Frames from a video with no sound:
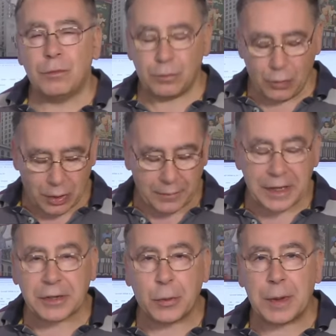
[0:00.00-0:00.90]
Right, I've
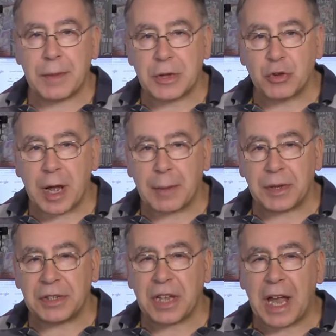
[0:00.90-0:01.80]
had a quick measure up.
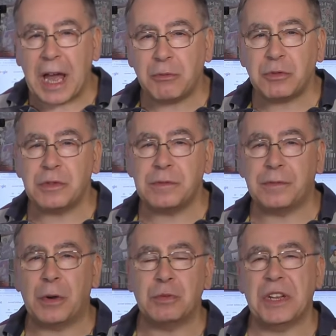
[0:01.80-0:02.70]
It's
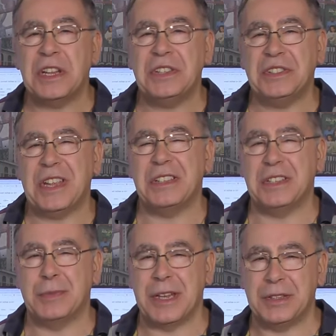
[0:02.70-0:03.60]
114
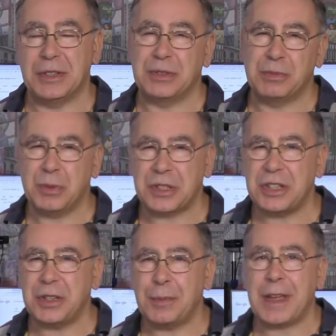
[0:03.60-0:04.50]
centimeters, which
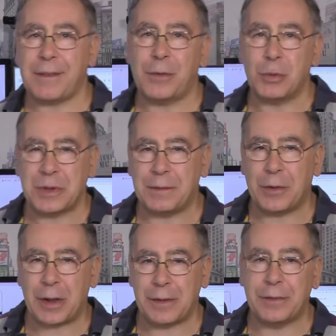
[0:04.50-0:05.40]
is about
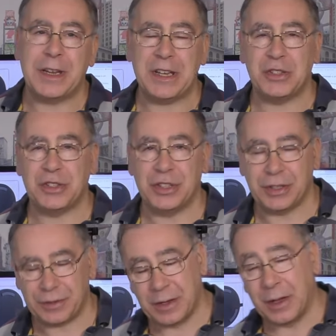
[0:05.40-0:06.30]
45
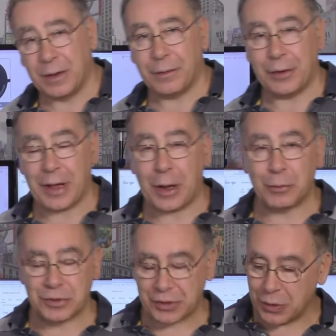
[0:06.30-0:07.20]
inches for
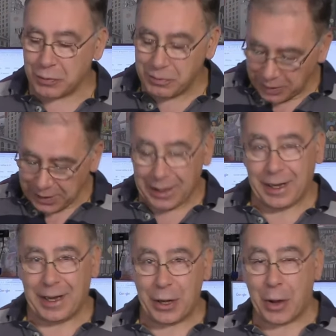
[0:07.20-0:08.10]
old school.
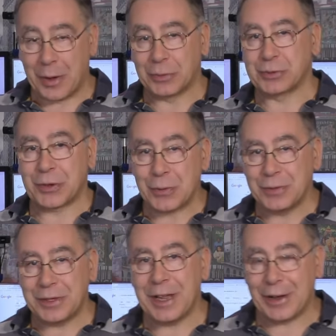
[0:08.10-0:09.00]
And I'm old school,
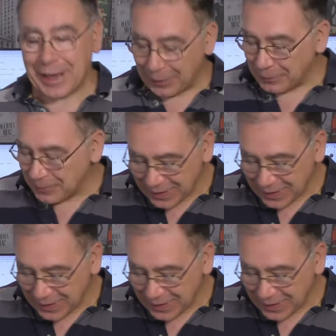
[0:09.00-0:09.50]
yeah, I know.